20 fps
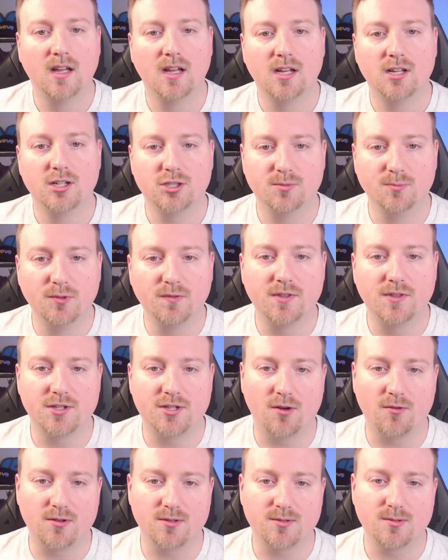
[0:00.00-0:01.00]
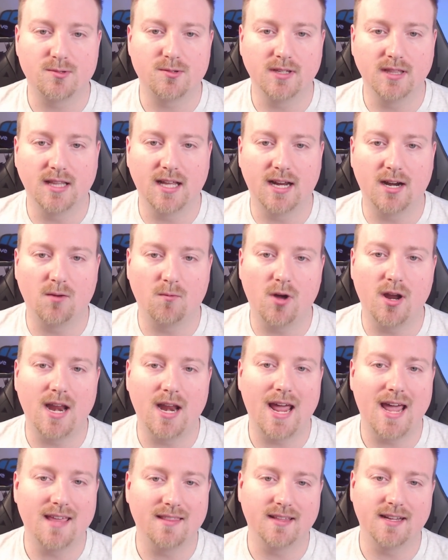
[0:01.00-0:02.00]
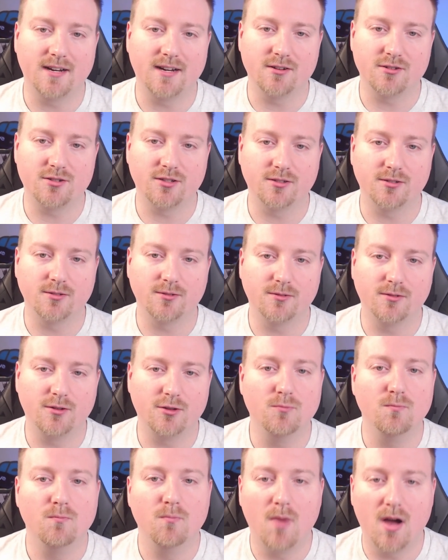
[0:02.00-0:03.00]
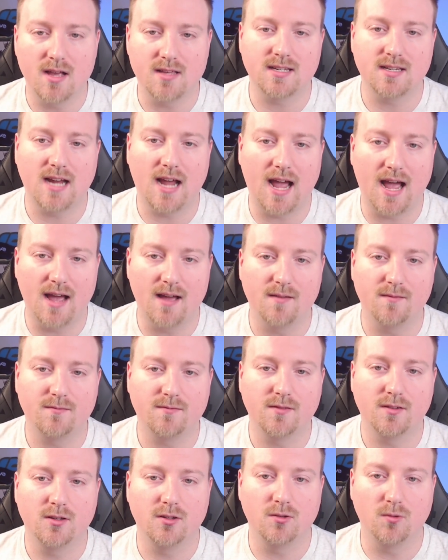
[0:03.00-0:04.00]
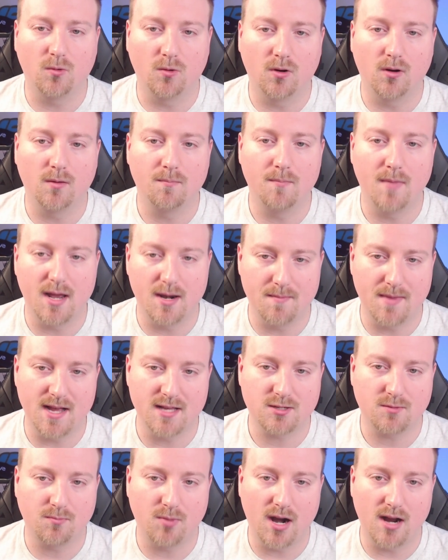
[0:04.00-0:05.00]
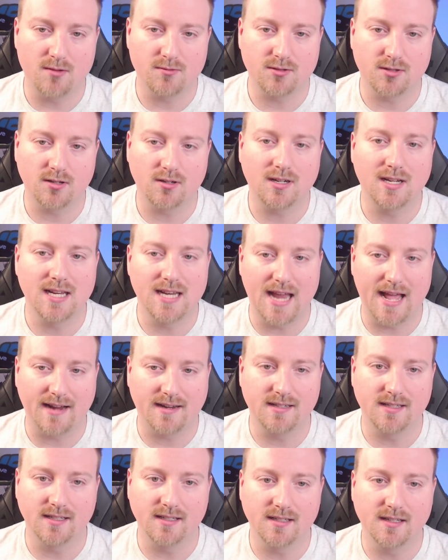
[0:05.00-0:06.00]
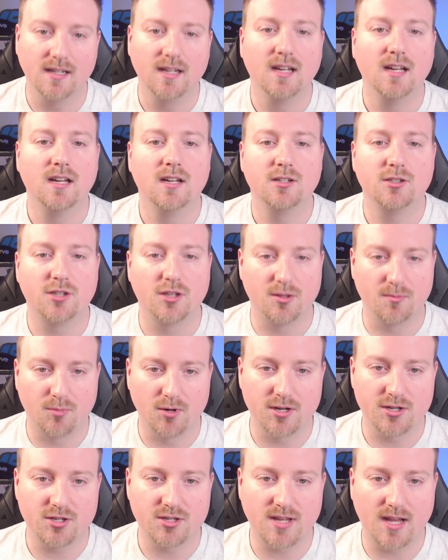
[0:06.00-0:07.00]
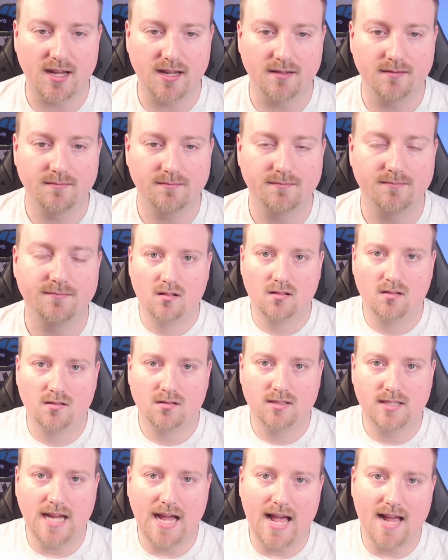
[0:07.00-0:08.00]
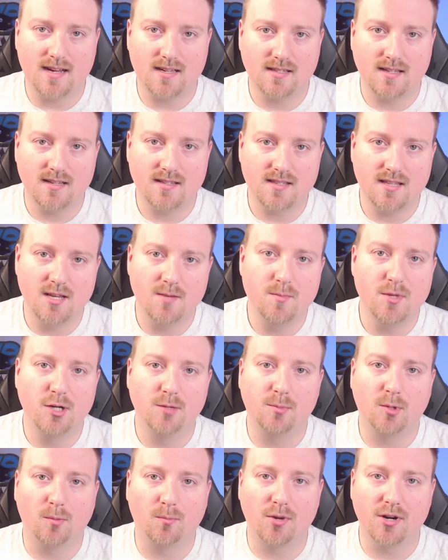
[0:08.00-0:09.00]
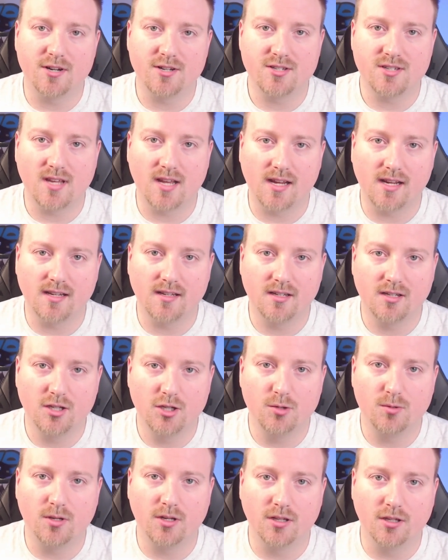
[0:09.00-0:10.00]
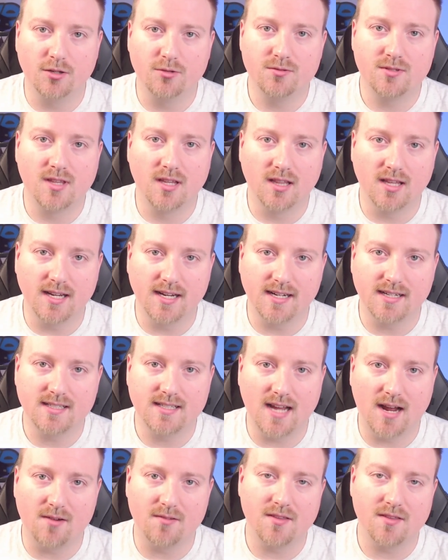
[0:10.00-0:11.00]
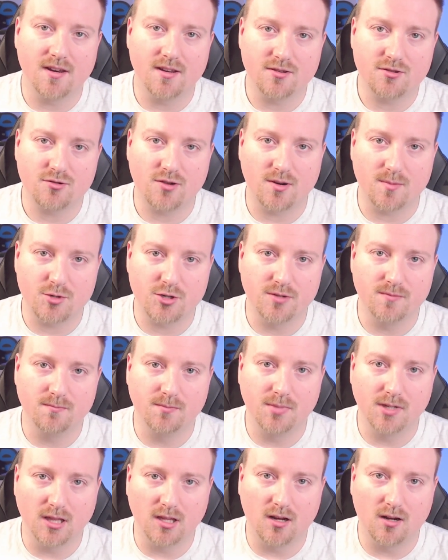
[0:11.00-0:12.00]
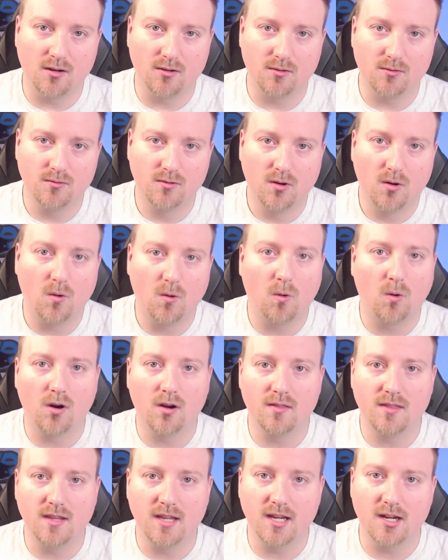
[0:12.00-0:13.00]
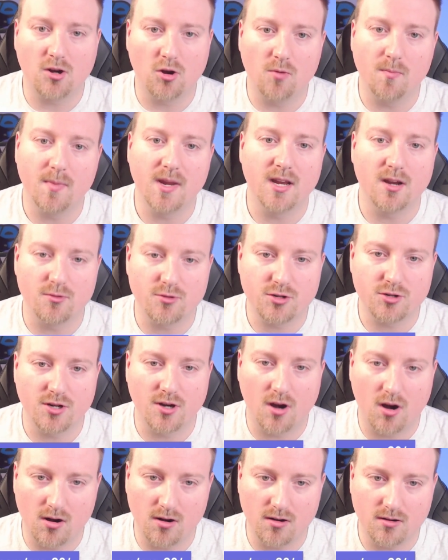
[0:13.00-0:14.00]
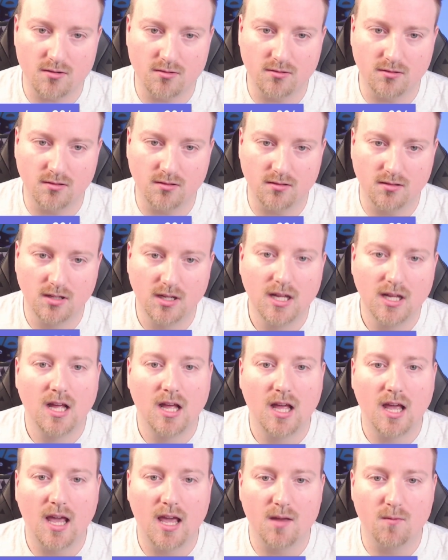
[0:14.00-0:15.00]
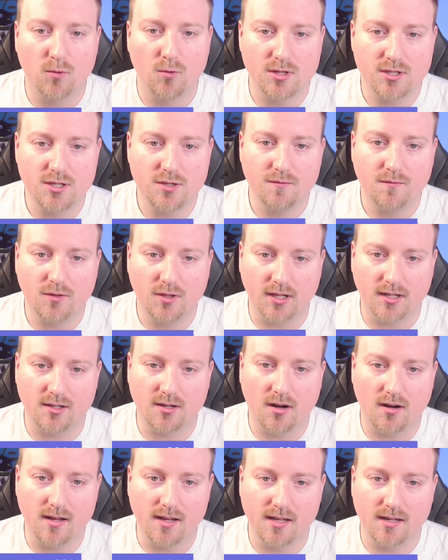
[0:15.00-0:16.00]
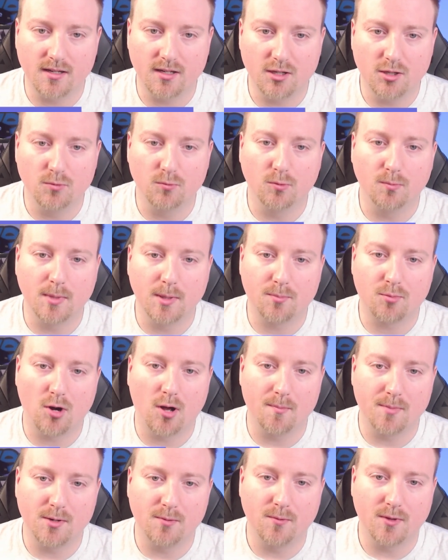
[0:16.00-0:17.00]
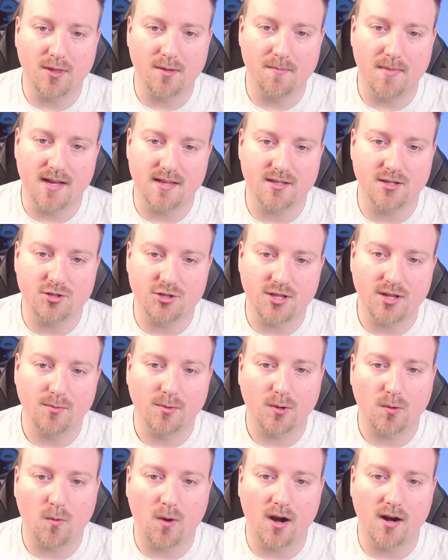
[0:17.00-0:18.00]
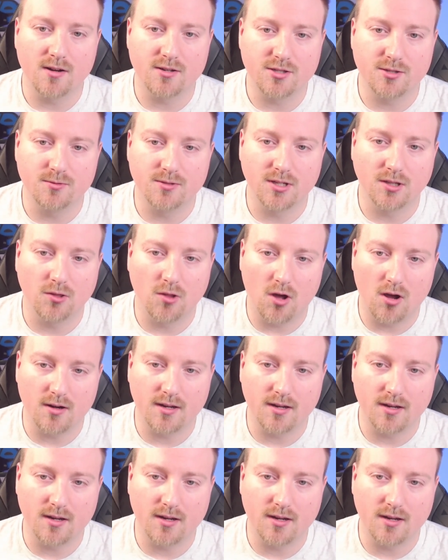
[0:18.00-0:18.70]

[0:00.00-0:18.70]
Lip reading: To move the tokens between Layer 1 and Layer 2, you must have your MetaMask browser connected to the bridge site. To access the Immutable bridge site, you can use the link down in the description below or in the ECOMI Notion article. And once you've clicked on it, you will be prompted with a message that requires you to log